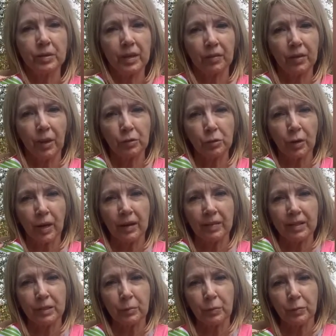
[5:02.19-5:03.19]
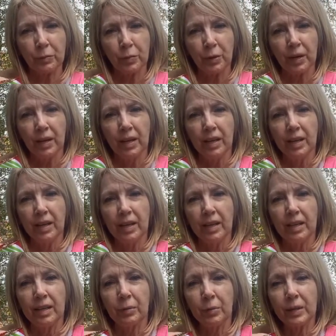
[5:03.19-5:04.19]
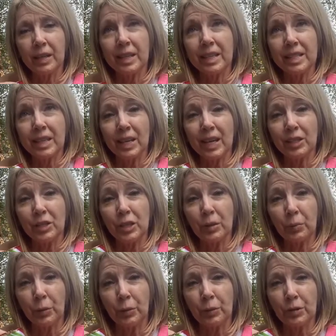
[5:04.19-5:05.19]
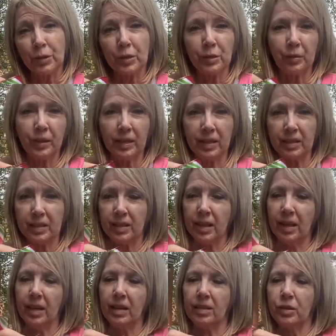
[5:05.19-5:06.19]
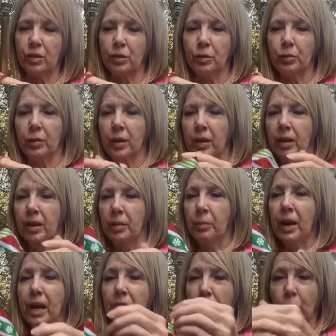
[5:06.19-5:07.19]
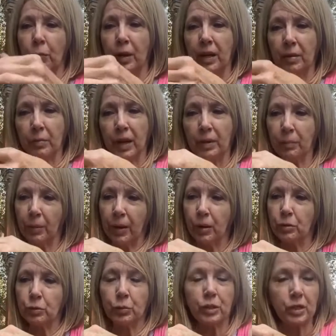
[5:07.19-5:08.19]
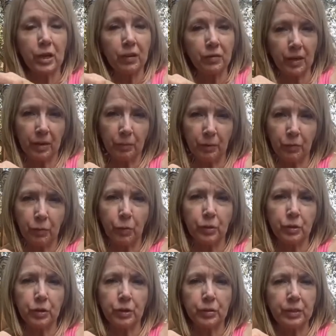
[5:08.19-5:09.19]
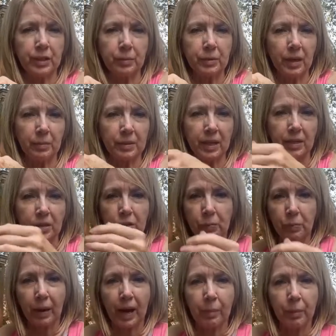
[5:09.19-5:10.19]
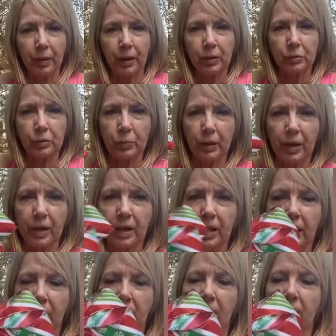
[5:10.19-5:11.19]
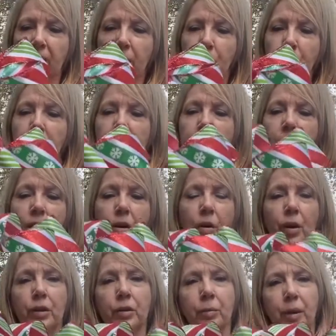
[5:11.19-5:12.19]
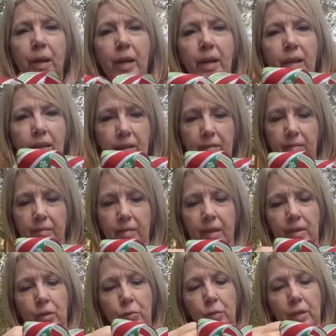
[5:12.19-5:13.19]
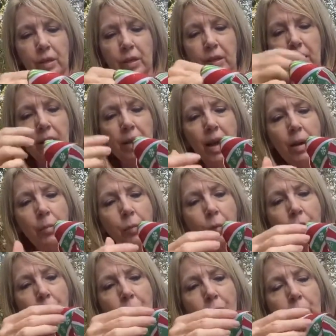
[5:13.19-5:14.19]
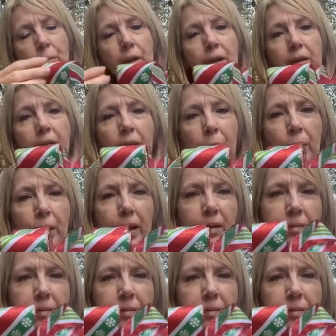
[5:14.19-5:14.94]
Have y'all tried this before? It really is a lot cheaper to do this than to pay for ready-made bows, which I've done before too. Sometimes I just buy bows, but they're really not hard to make, and you can get a lot more for your money that way.